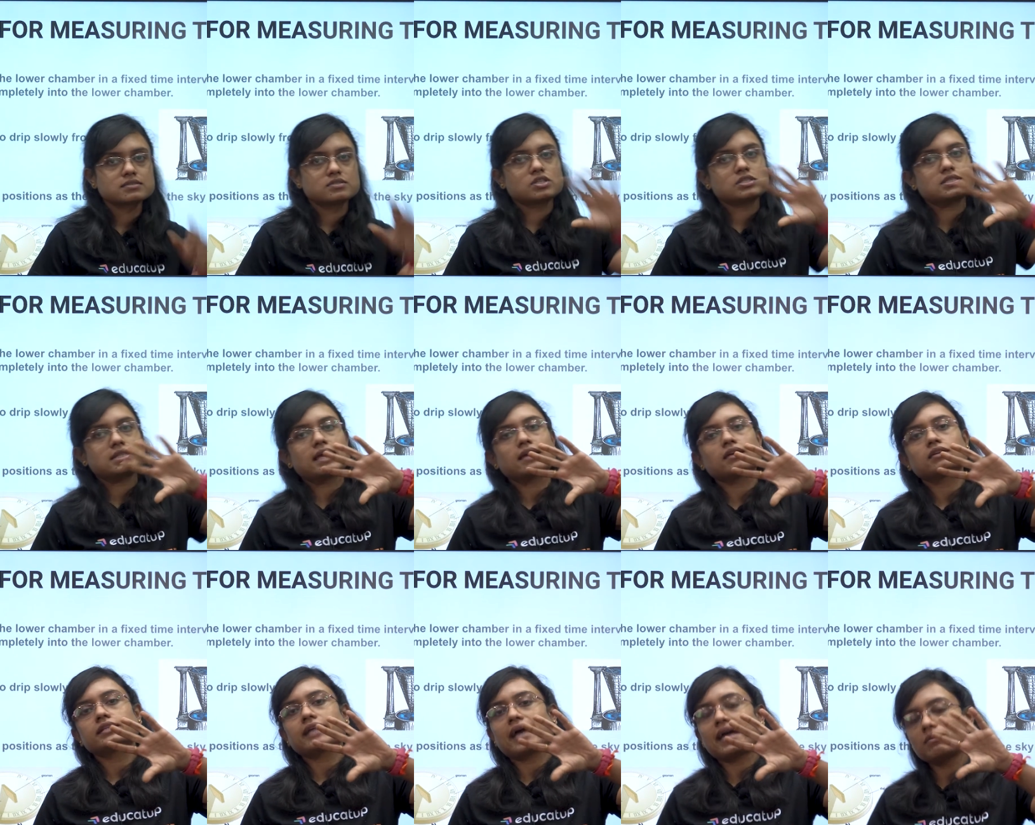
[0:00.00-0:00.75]
Just like
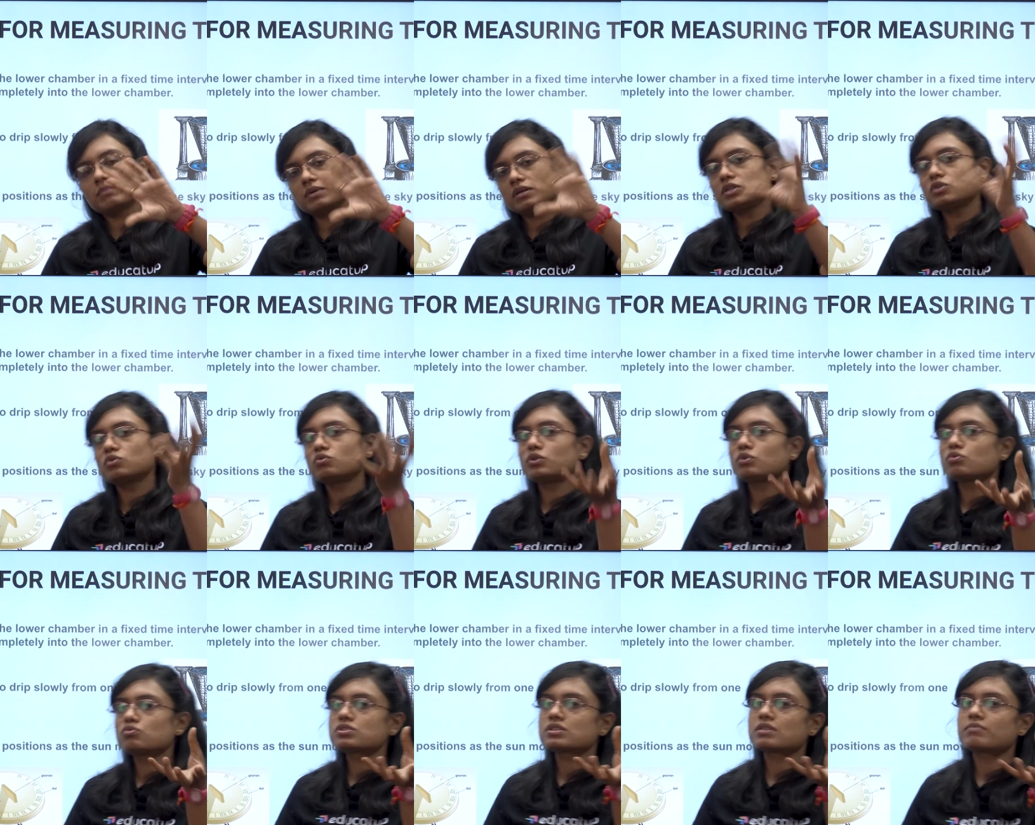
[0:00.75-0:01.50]
a timer you
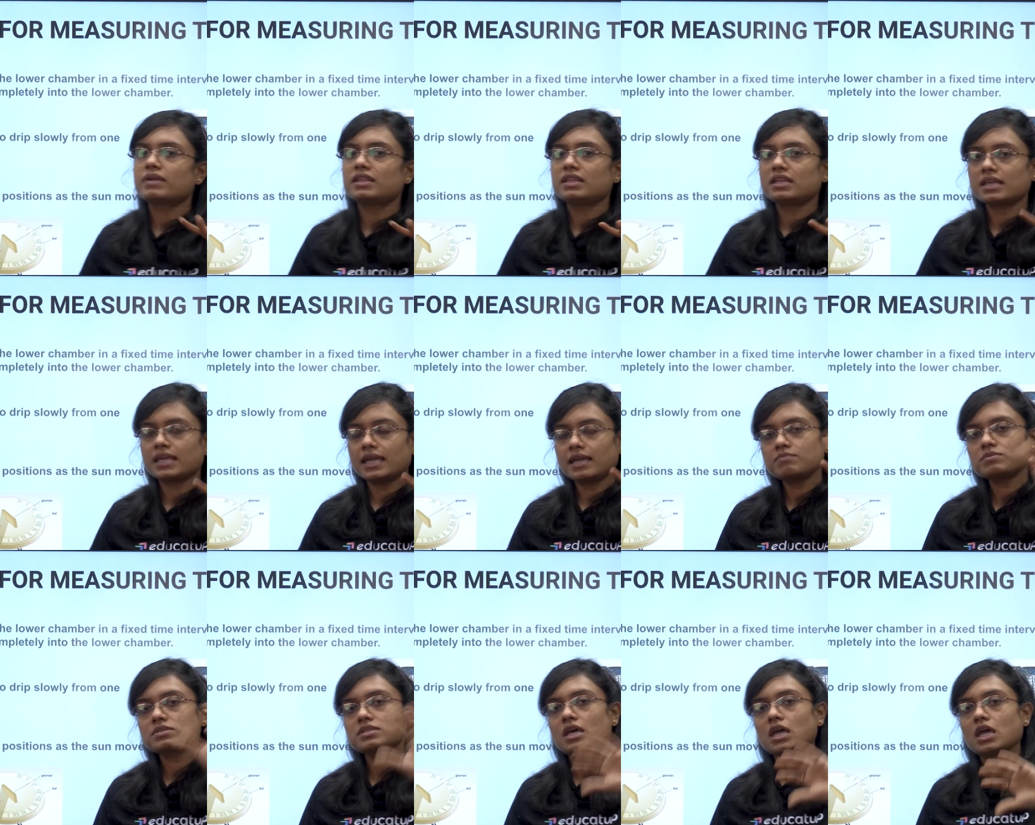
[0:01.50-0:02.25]
use in many
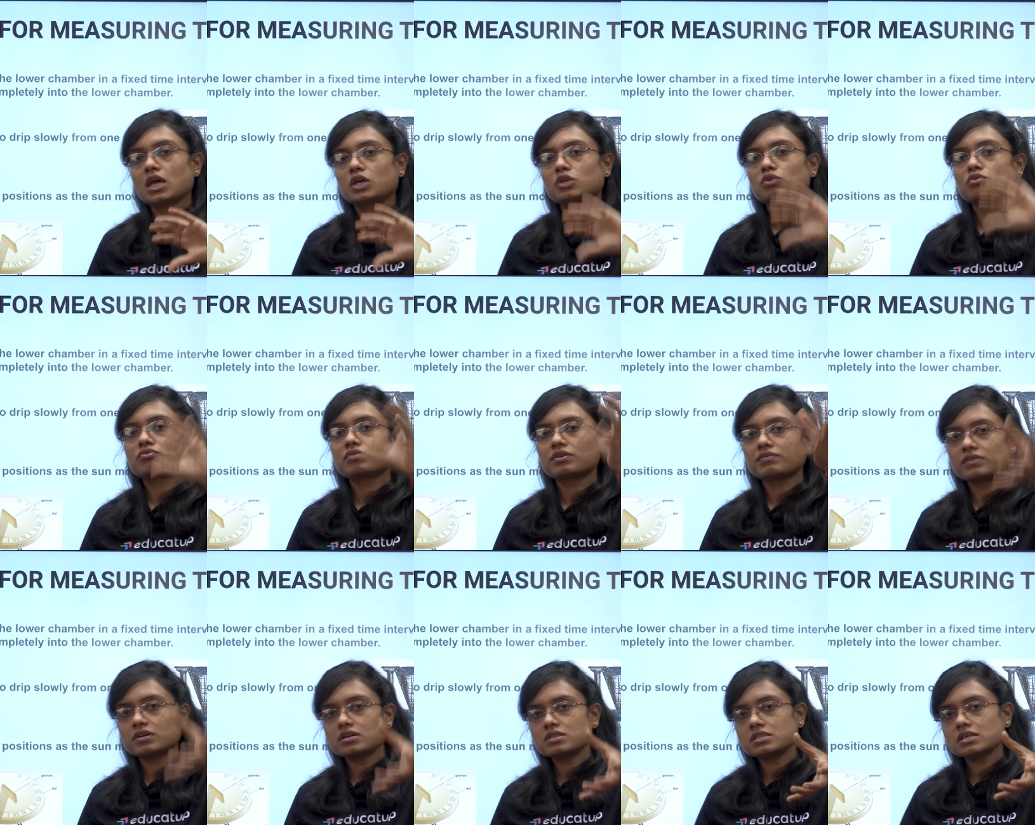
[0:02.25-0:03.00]
games, you
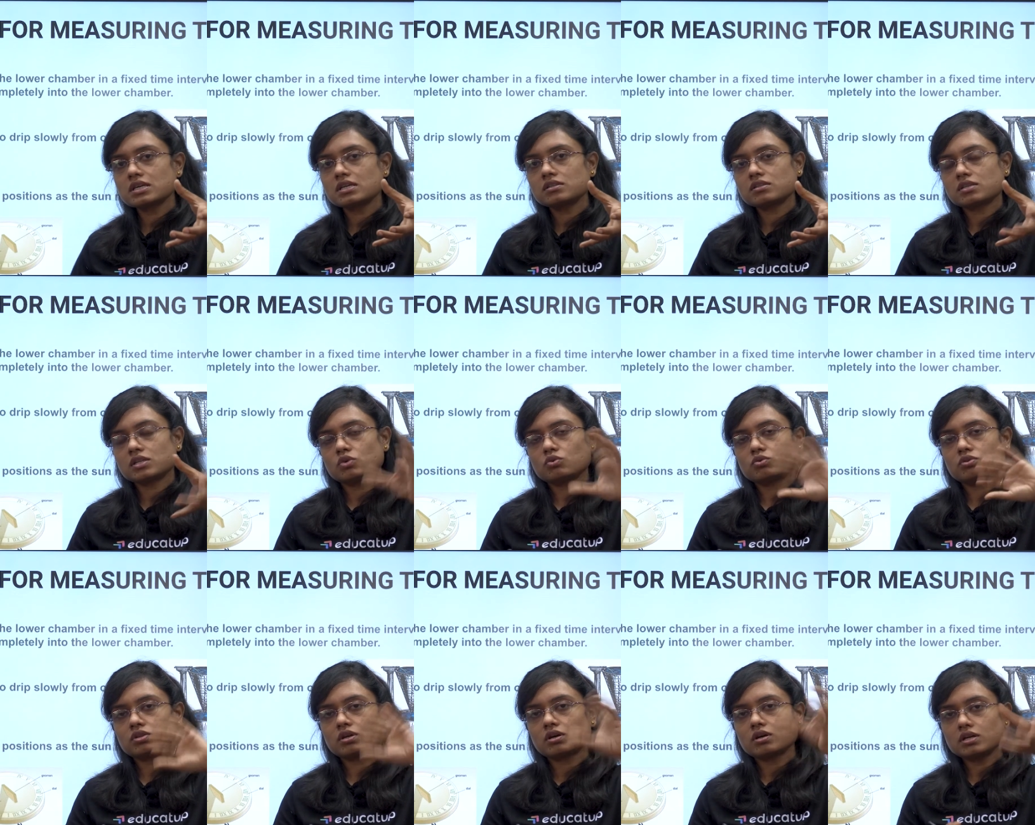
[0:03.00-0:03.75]
reverse it, you
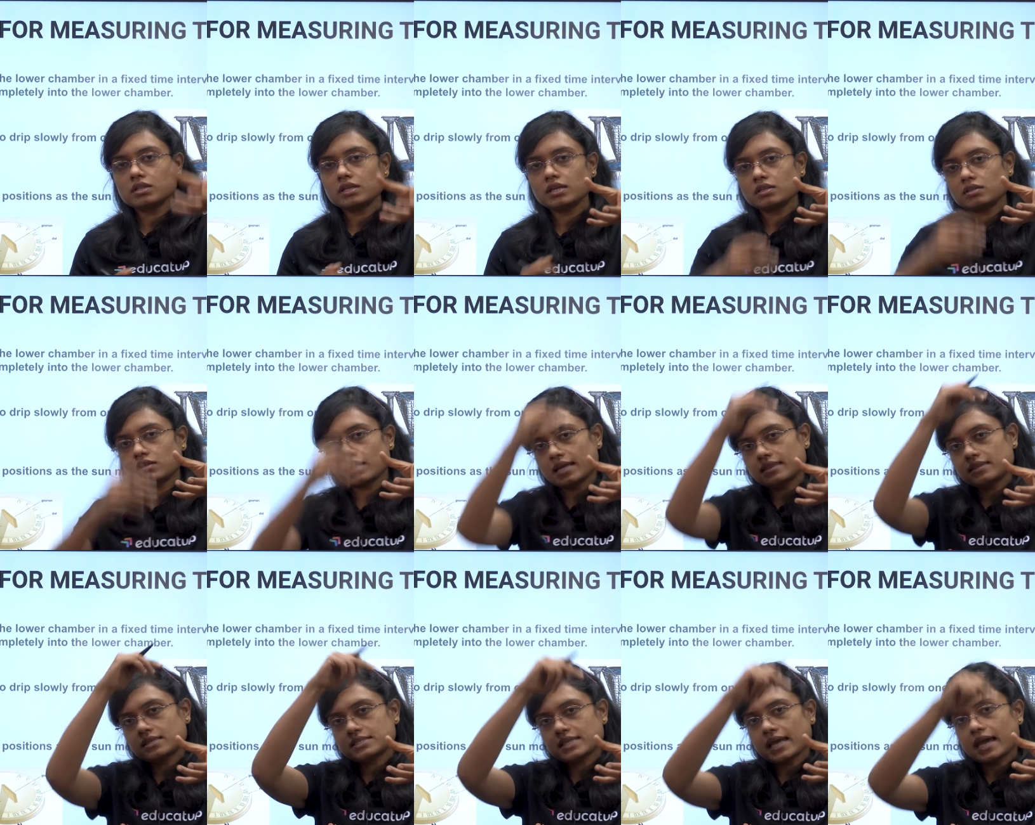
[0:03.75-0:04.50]
turn it,
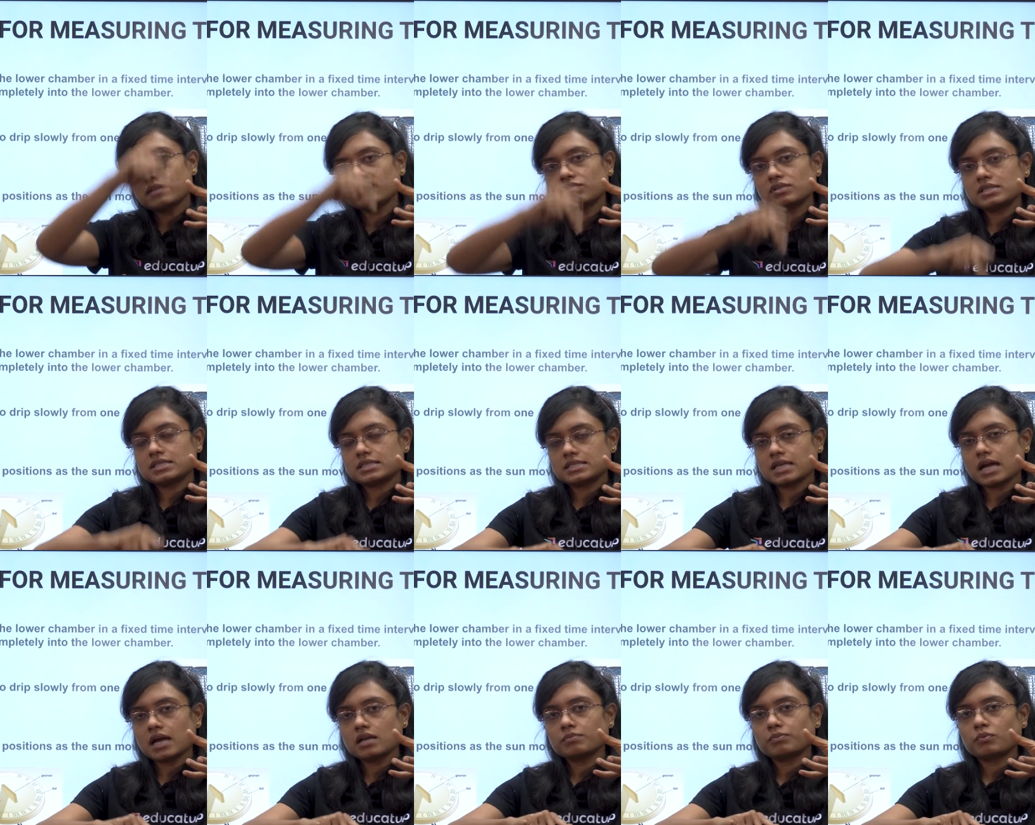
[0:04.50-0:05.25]
and the sand will
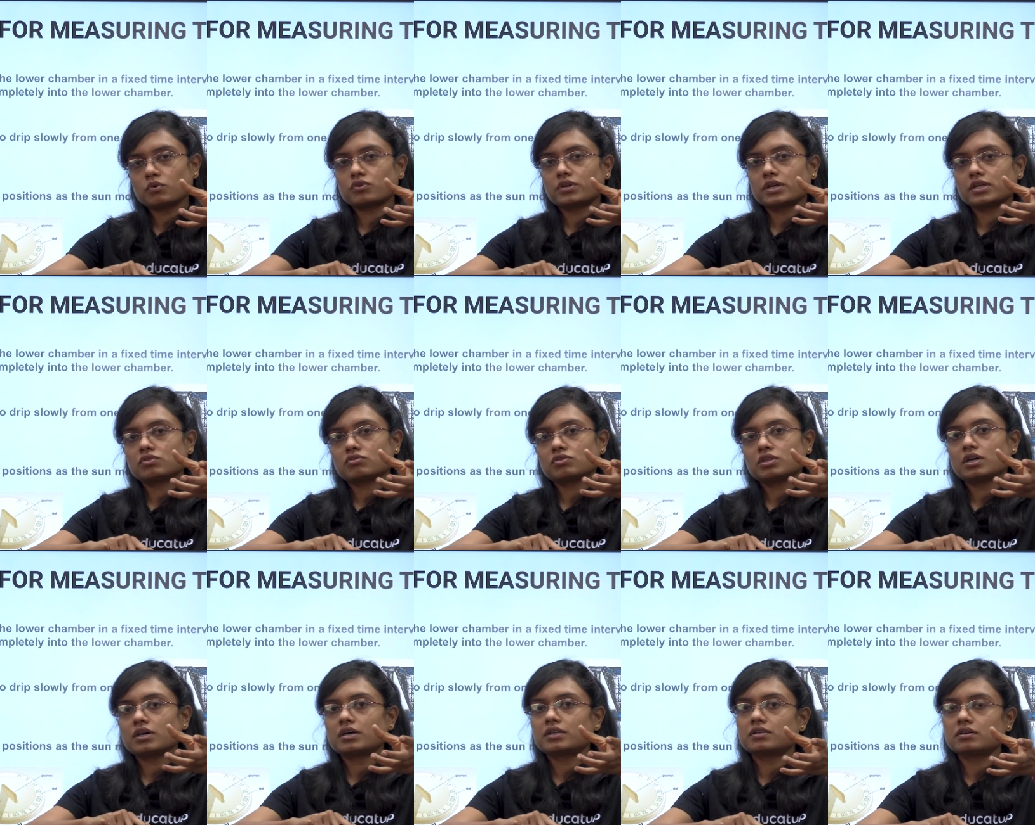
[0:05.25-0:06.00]
start pouring to
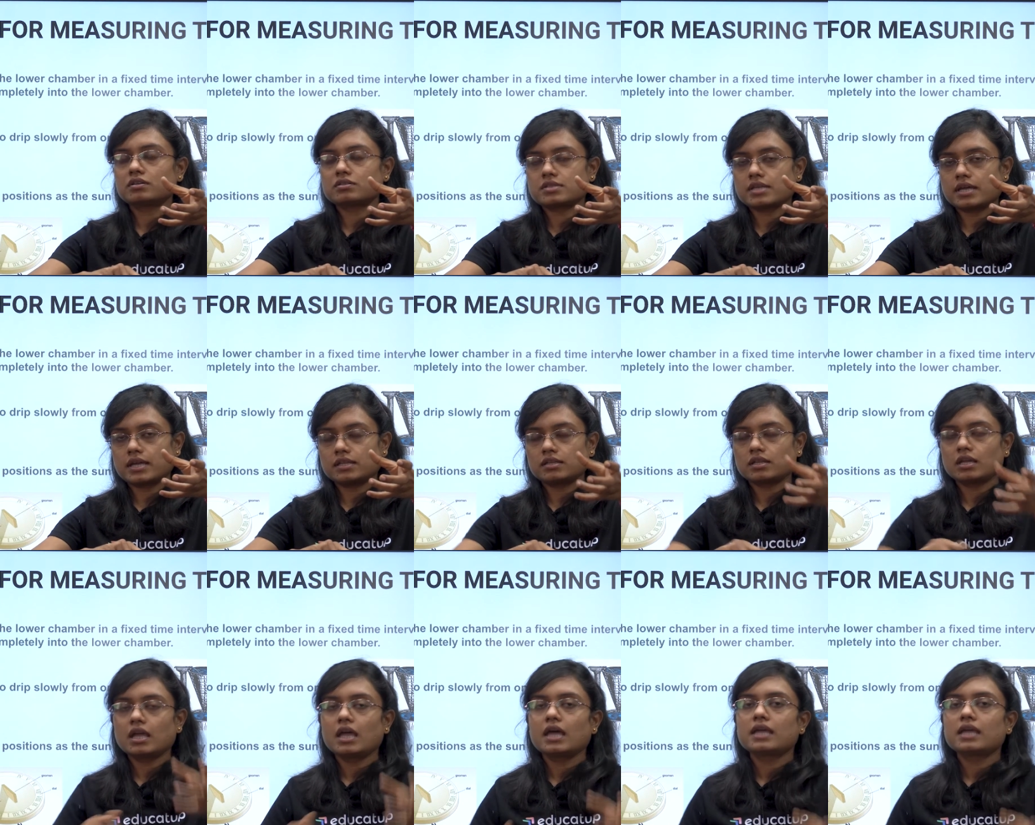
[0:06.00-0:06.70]
the other side.